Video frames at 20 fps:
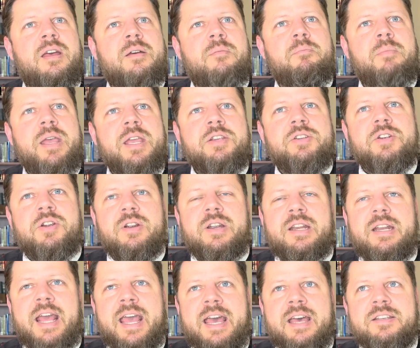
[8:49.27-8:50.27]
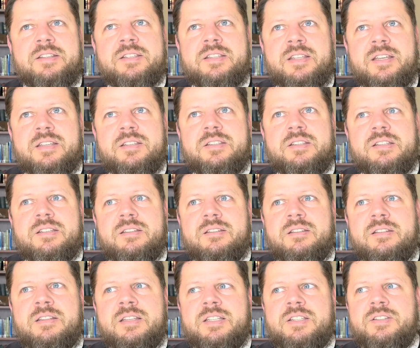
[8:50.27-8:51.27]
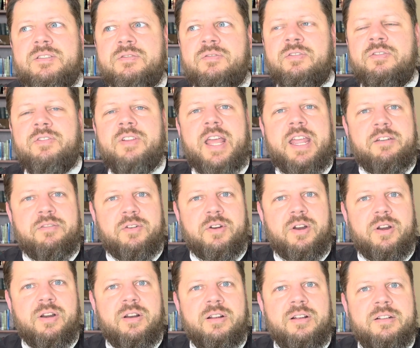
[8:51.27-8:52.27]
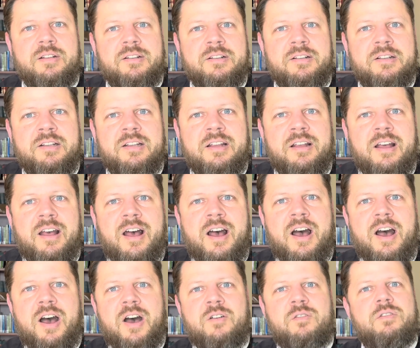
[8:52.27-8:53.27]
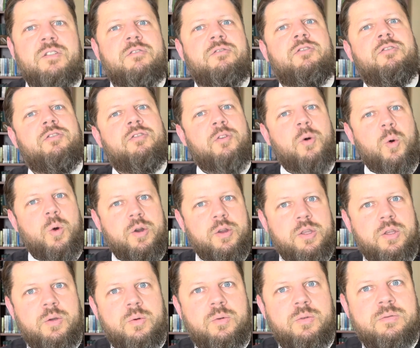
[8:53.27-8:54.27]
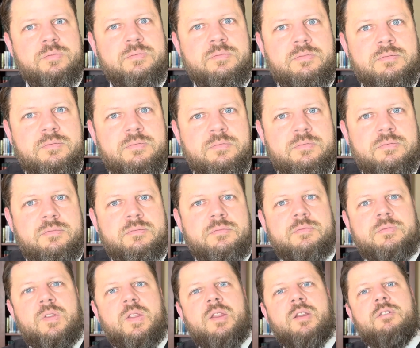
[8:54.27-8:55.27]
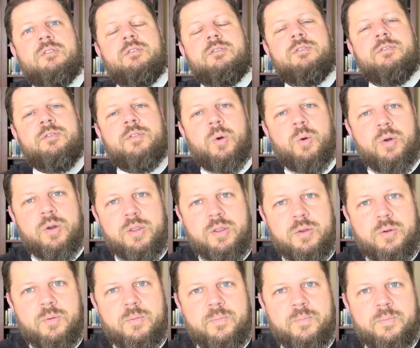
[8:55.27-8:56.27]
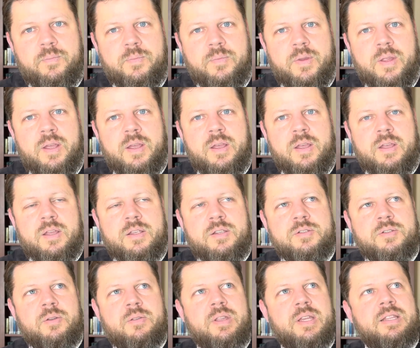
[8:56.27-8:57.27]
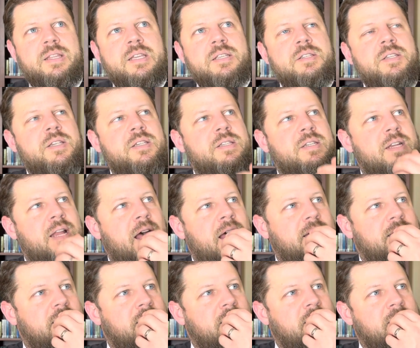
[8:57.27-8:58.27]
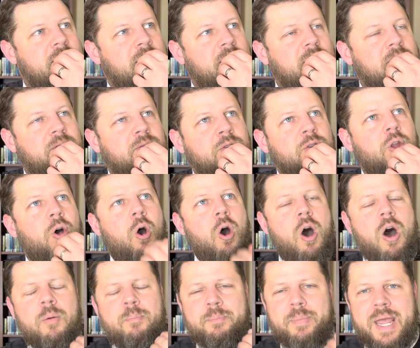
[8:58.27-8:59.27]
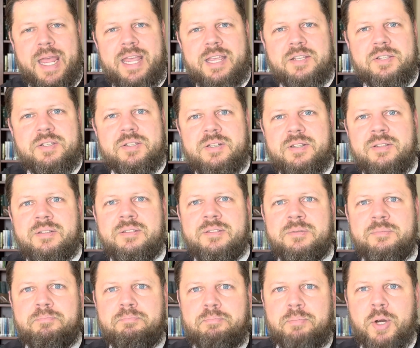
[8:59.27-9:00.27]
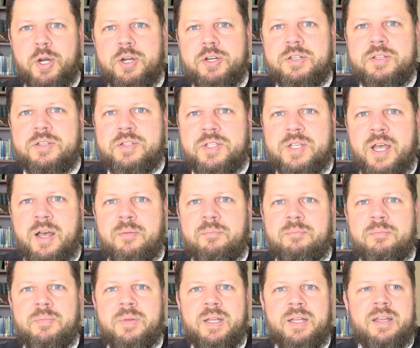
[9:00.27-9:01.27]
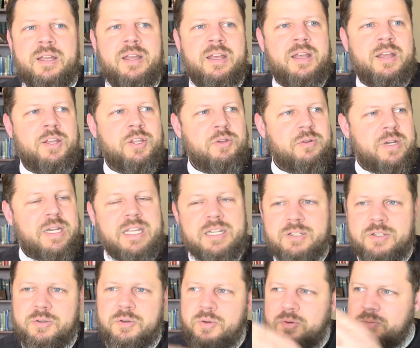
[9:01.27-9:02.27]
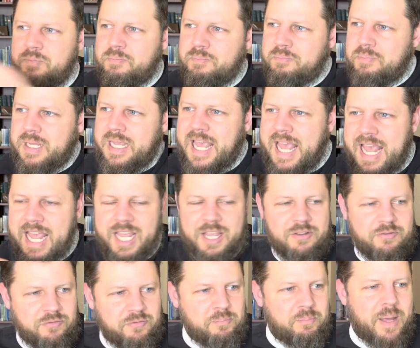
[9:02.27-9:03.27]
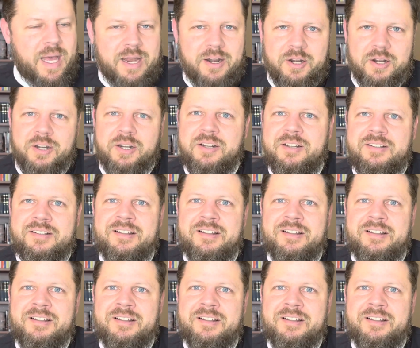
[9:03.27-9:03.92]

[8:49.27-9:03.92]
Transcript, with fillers: make sure it has this, this flavor uh, of the for you, for you. So that this is not law-based, burdensome, you need to behave better,